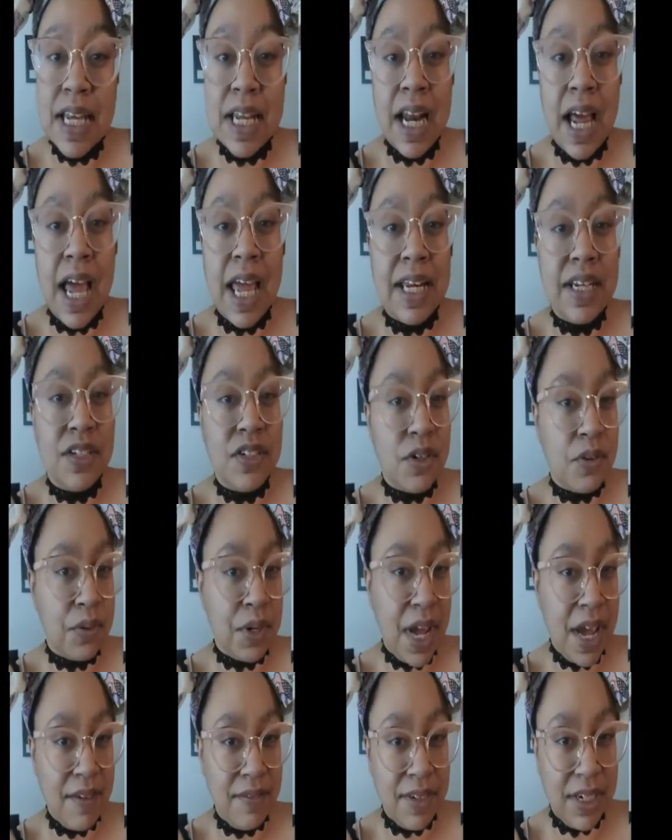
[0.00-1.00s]
and I
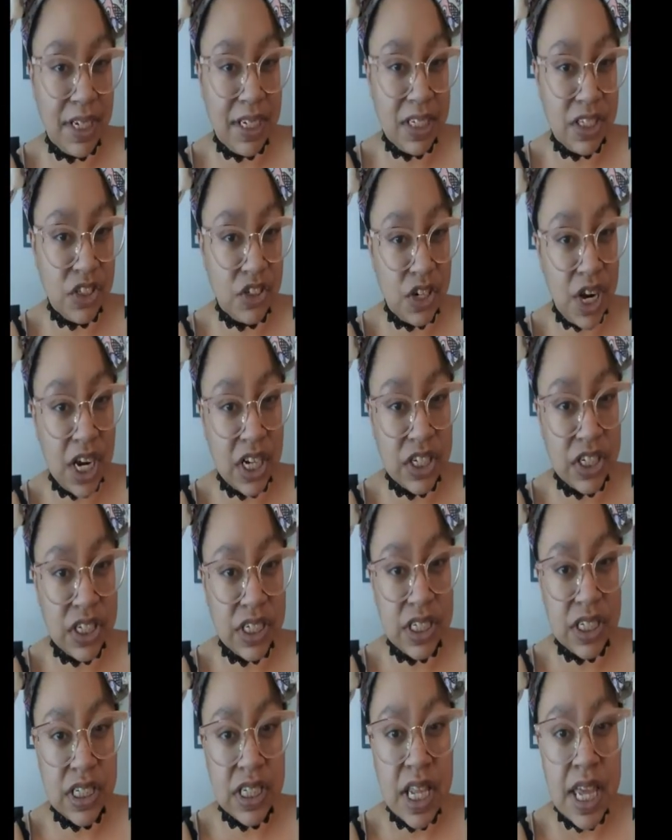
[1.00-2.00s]
don't have any
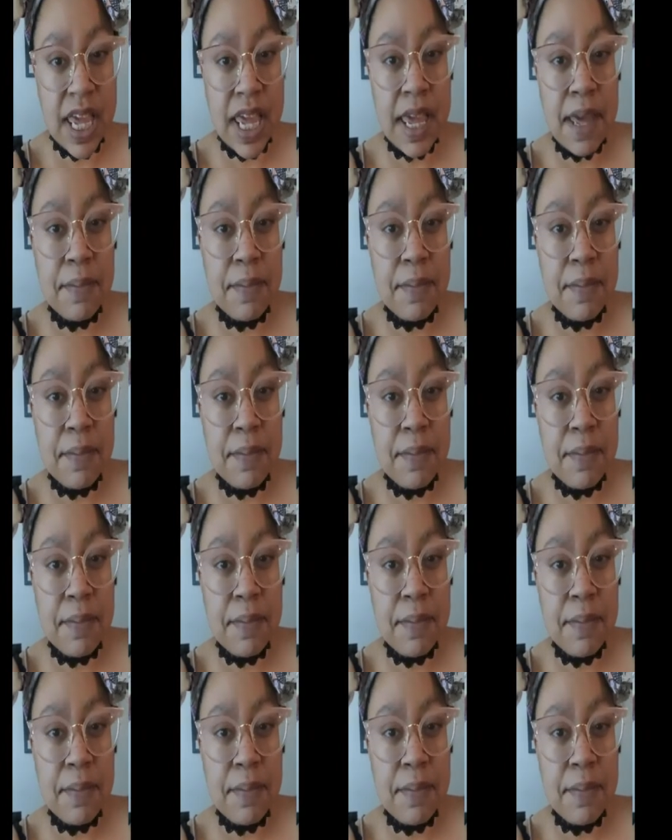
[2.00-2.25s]
distractions,